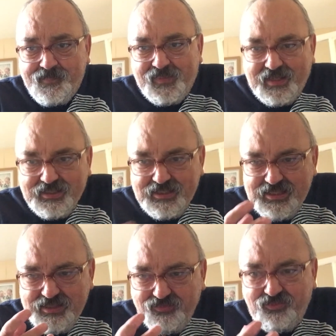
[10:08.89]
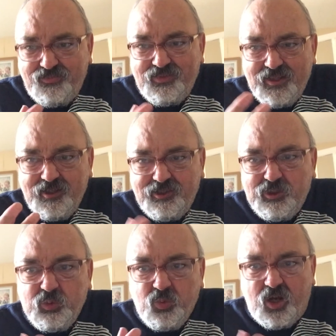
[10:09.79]
And if
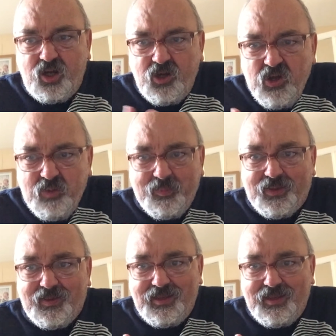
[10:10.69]
you harbour